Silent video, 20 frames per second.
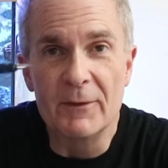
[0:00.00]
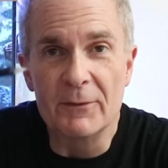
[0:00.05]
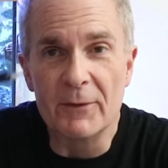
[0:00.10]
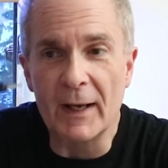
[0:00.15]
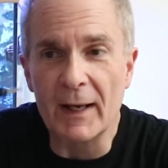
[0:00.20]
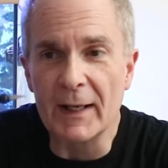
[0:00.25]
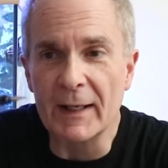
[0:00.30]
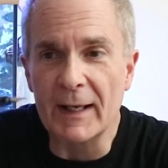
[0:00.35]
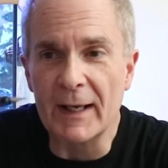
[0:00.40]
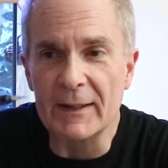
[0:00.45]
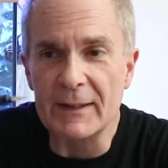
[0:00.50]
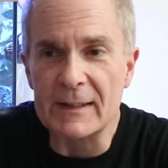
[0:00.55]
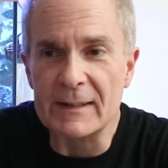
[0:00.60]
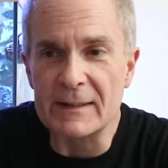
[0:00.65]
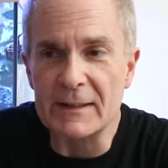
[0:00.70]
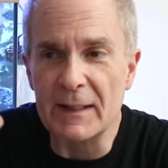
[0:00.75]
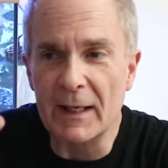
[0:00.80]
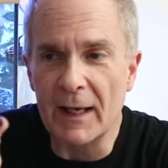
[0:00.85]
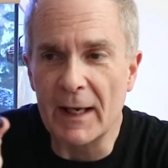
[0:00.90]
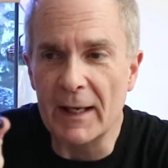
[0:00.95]
Finally got
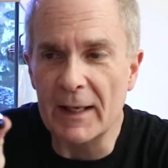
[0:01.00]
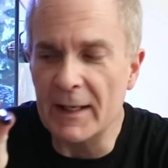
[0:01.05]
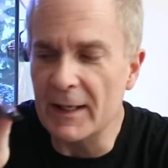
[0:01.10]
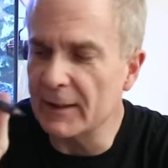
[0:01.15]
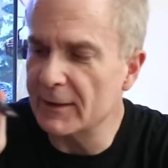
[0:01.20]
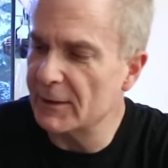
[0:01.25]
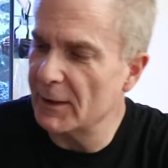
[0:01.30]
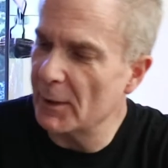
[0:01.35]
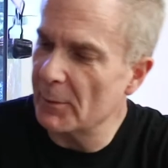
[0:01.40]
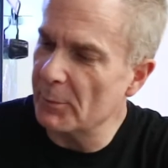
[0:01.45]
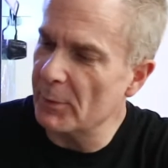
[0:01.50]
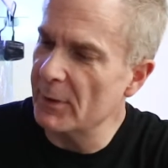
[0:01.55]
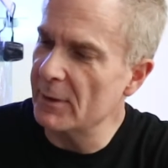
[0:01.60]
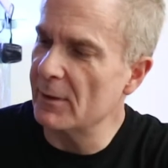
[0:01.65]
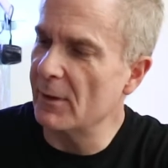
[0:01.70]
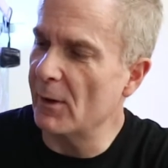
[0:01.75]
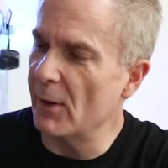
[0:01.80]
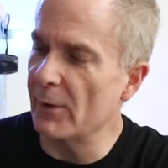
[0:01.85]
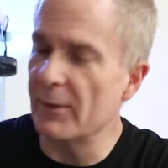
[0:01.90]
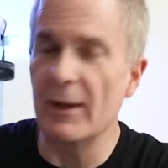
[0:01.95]
this guy inked up.
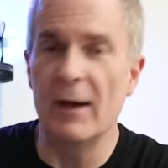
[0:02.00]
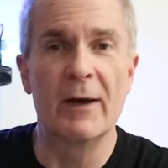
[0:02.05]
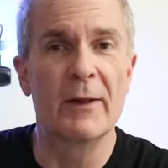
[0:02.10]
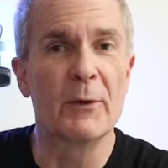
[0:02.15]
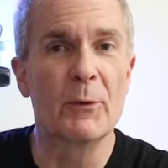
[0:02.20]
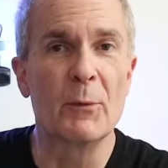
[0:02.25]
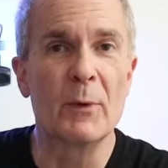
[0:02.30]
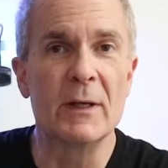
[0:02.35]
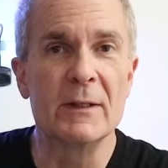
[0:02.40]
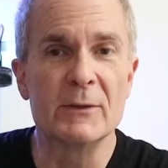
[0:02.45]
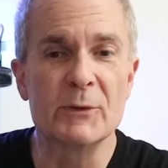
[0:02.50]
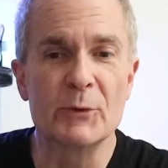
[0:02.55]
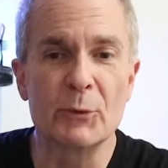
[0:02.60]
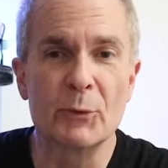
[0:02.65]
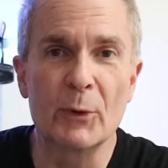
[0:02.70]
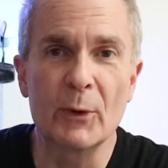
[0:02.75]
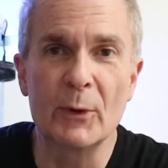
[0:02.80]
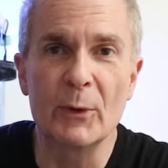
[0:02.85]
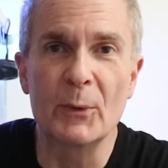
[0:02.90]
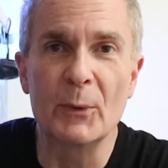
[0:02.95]
All the other ones
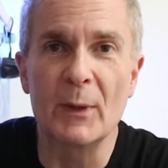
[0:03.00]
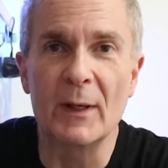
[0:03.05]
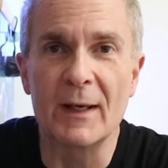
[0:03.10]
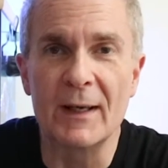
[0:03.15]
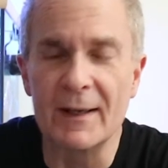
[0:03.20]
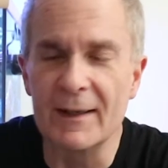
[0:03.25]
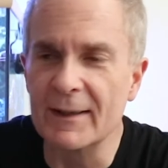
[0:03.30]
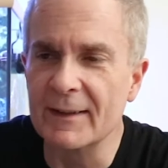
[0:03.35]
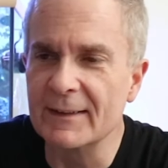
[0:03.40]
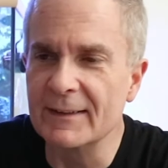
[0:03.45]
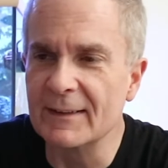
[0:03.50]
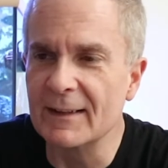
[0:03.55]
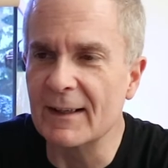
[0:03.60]
were uh,